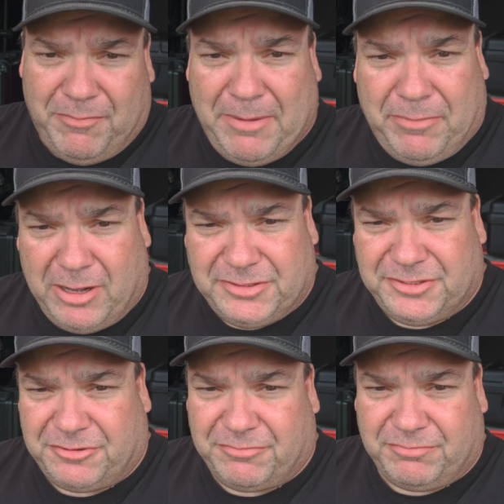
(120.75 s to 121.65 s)
matte
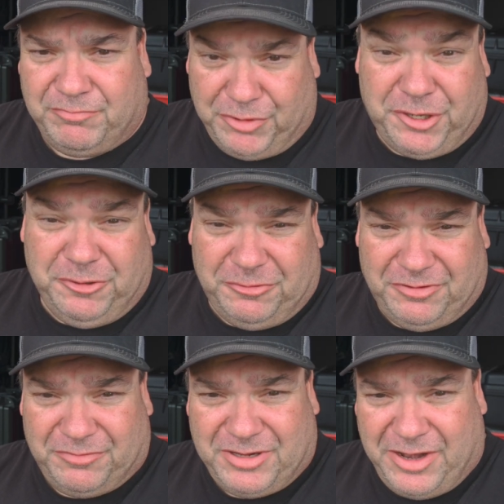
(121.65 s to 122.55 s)
boxes are pretty
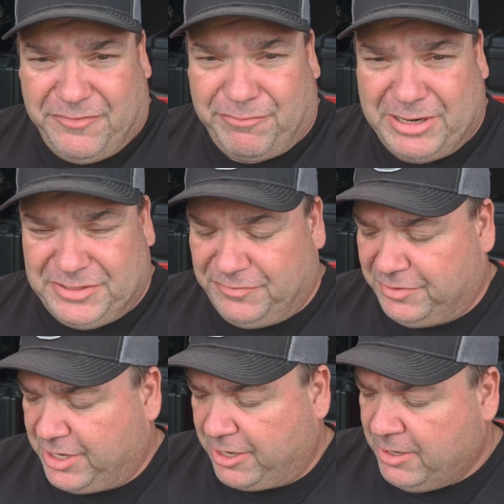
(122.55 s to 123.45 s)
cool, kind of impressive
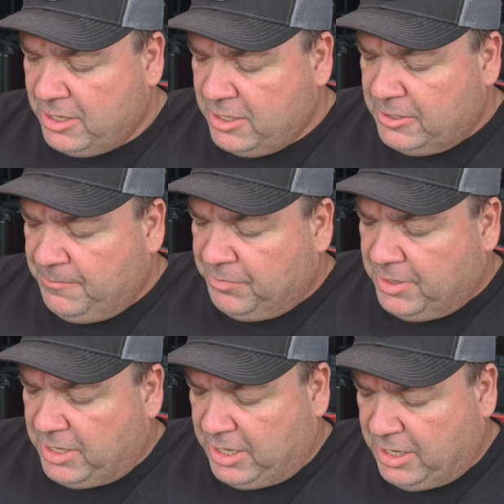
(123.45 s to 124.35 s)
looking.
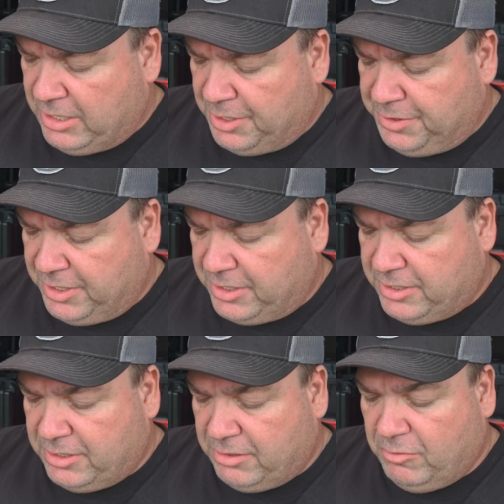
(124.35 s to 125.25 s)
And I
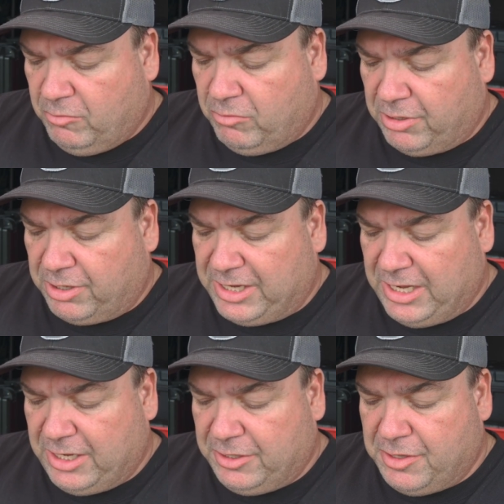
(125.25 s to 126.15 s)
think we're
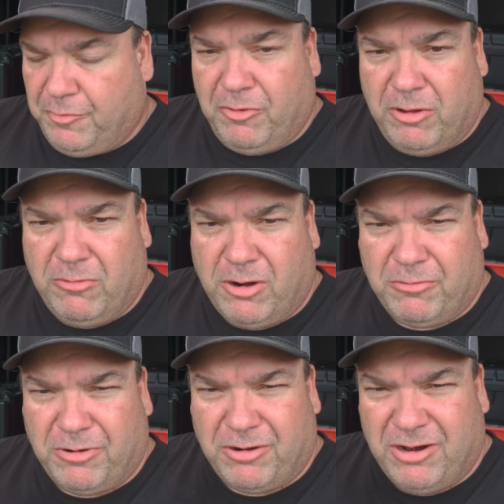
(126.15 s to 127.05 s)
getting to the point
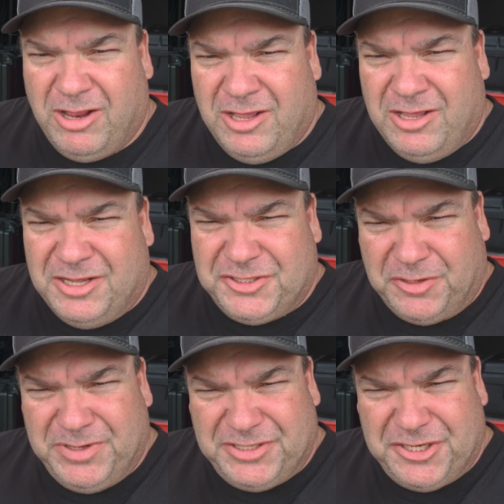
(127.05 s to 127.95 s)
where we're
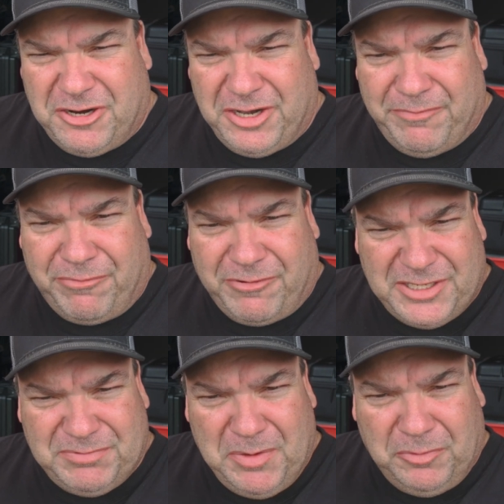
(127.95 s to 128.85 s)
so busy trying to
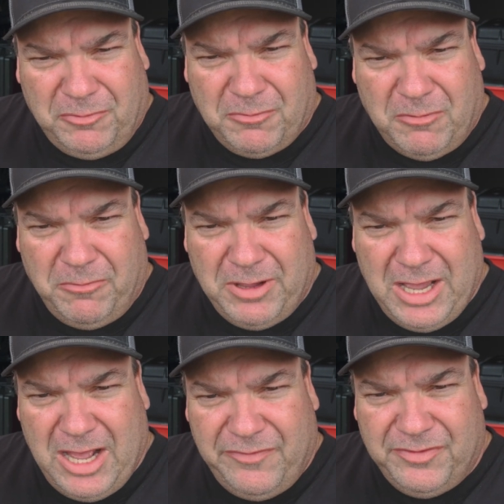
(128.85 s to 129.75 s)
impress people with what we
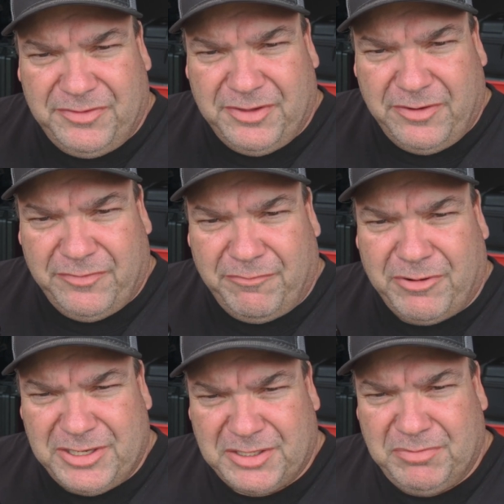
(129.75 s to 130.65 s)
have instead of
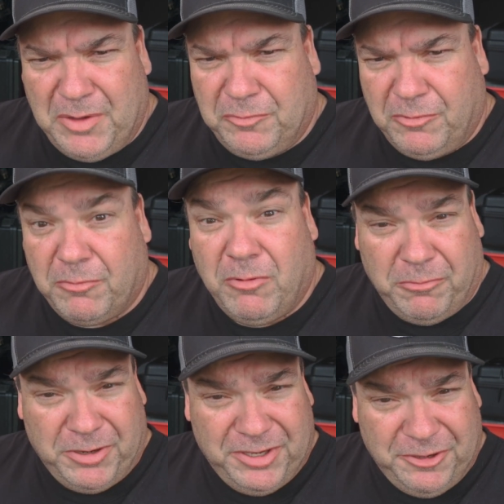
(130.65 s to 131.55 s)
impressing people with
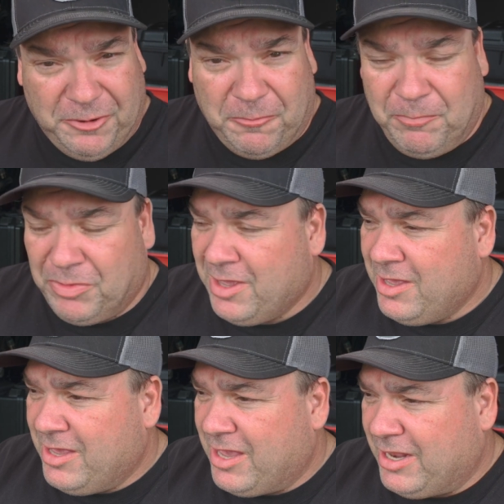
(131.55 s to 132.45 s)
what we do.
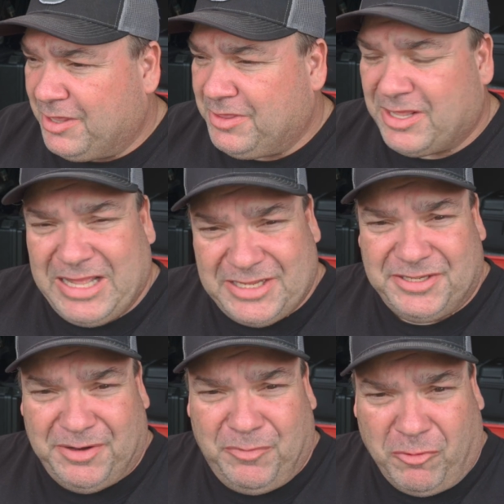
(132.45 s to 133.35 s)
And I think
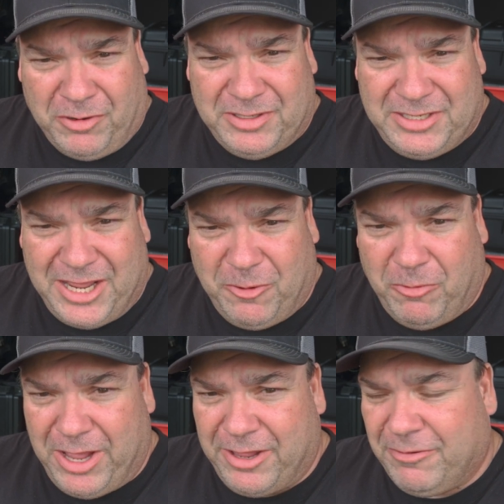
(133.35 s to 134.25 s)
that's an important
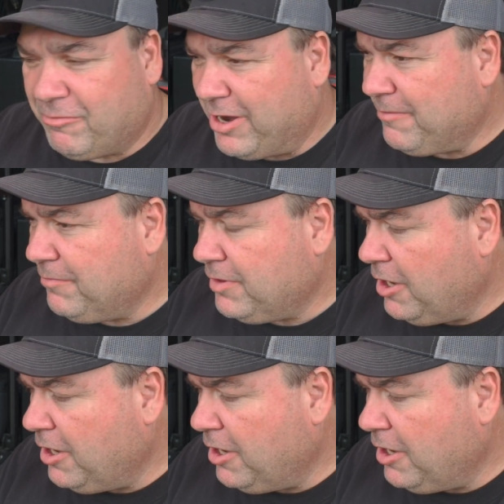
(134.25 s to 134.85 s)
takeaway, right?